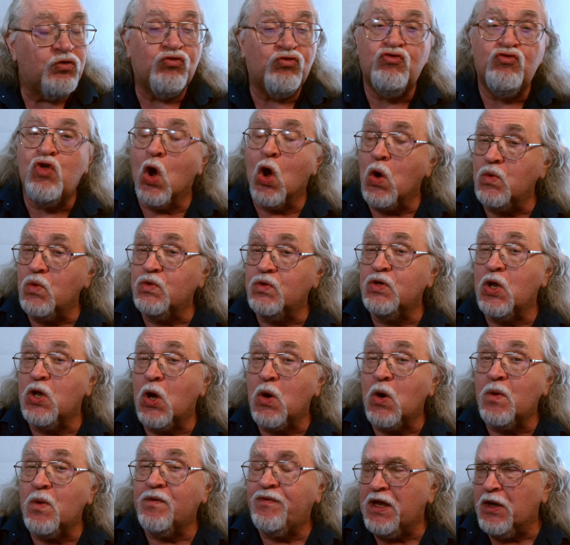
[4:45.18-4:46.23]
Don't
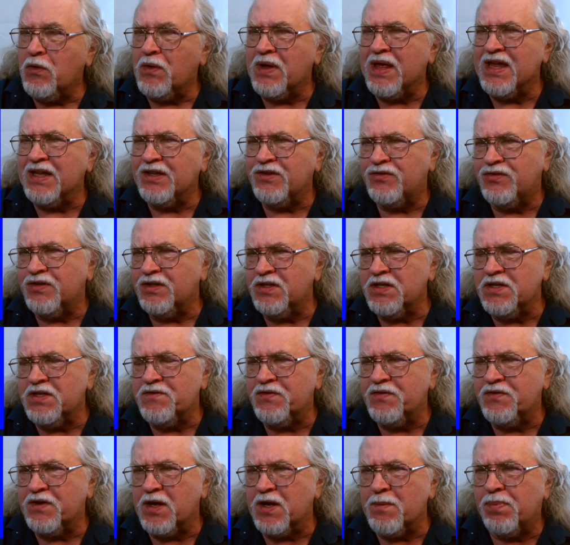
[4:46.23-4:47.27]
know if he'll get
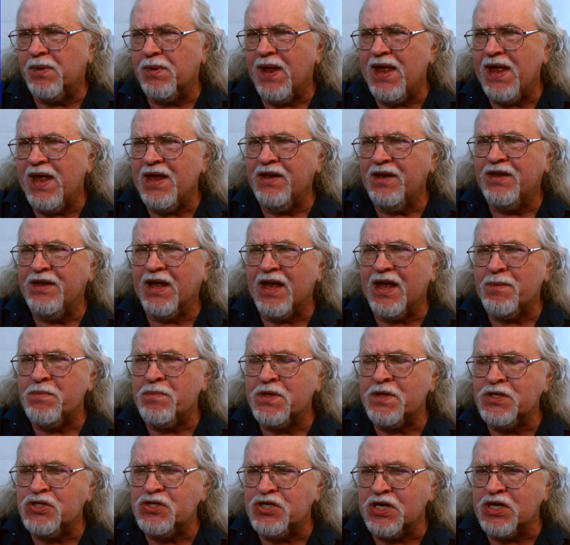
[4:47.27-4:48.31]
significant playing time
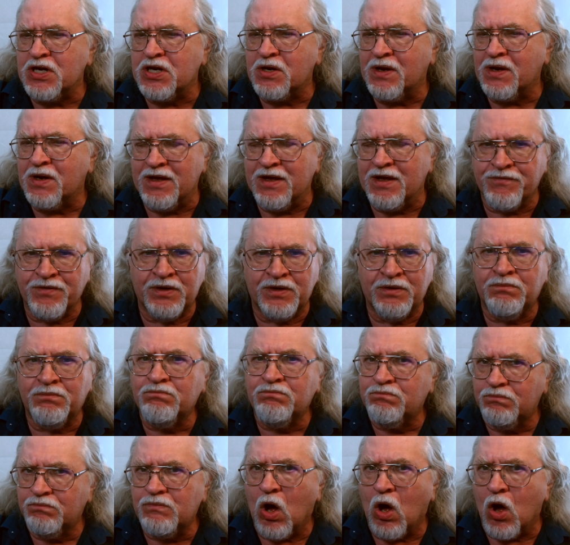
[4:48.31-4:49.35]
this year, given
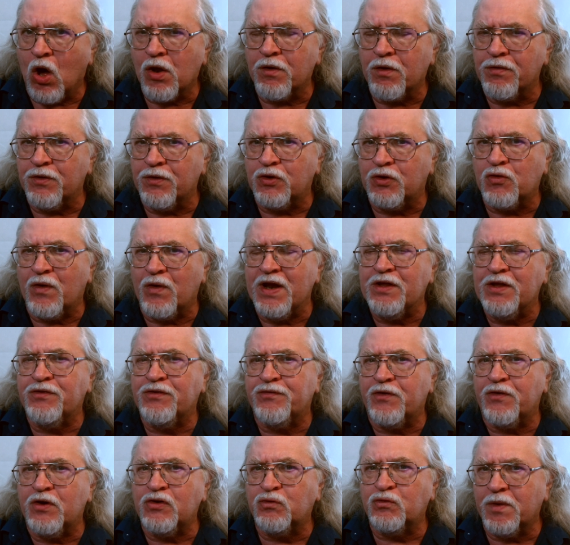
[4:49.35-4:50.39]
all of the
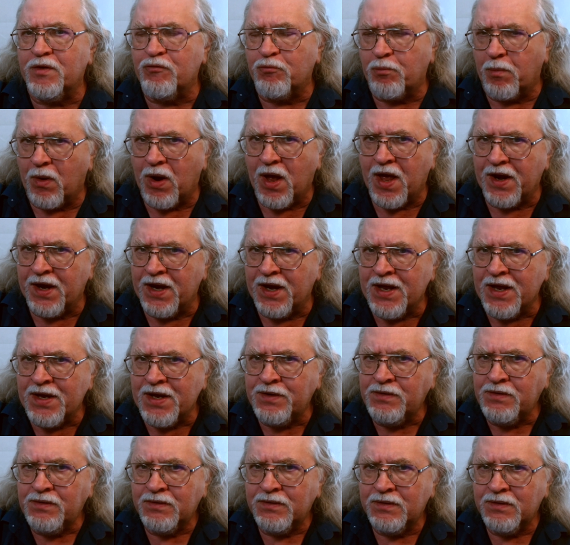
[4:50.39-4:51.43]
transfers we've brought
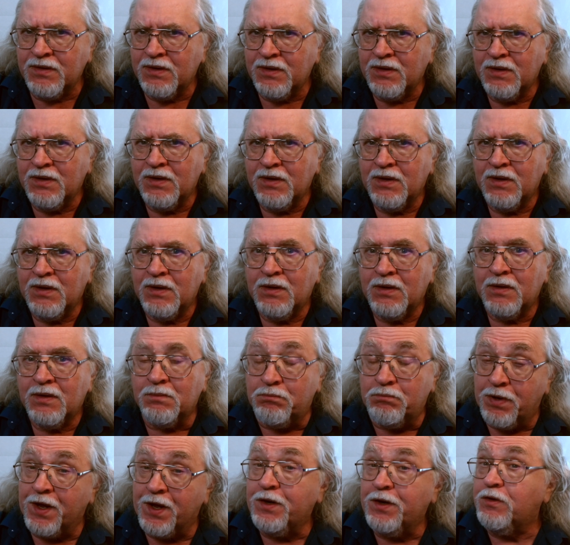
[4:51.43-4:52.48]
in.
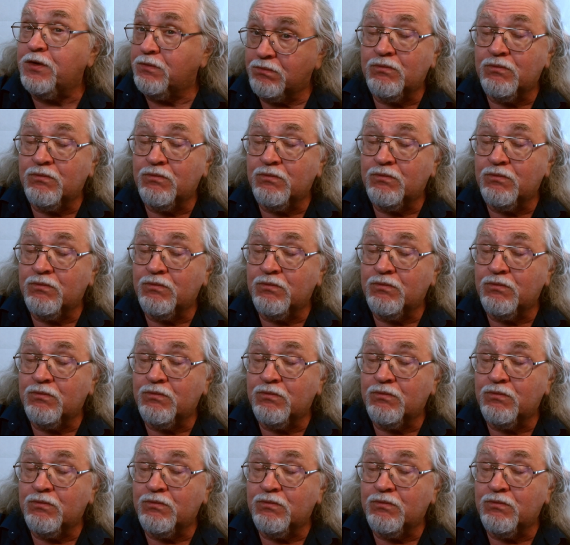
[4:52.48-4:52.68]
But